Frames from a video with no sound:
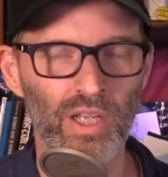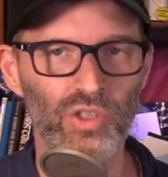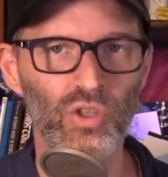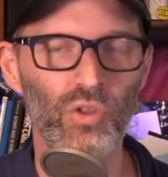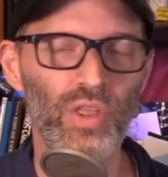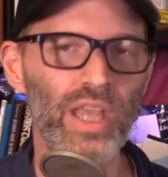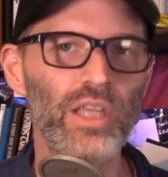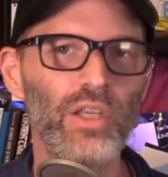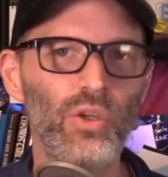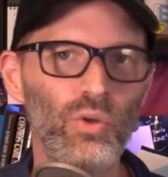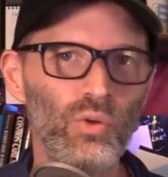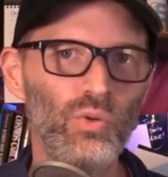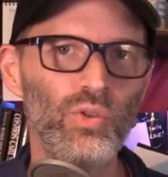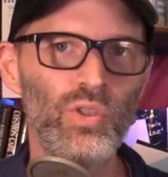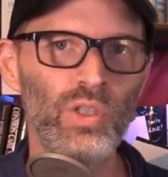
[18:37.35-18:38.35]
So they
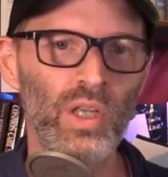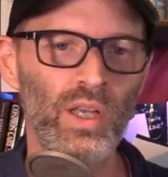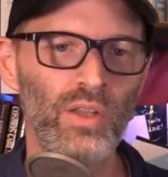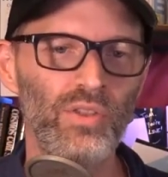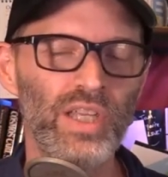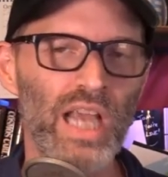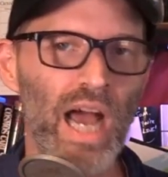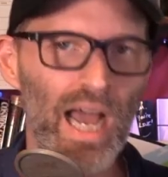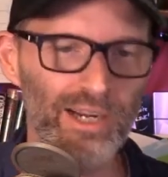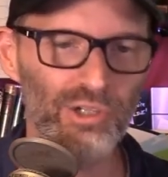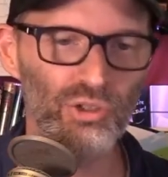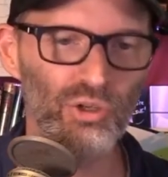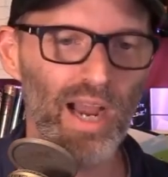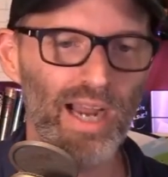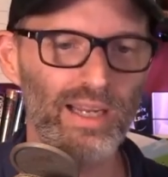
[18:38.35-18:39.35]
use the eye
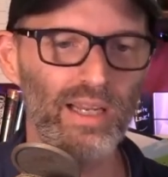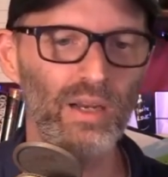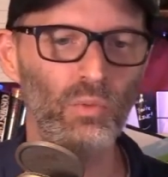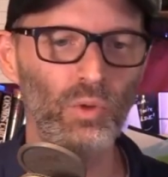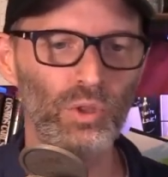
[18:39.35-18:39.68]
tracking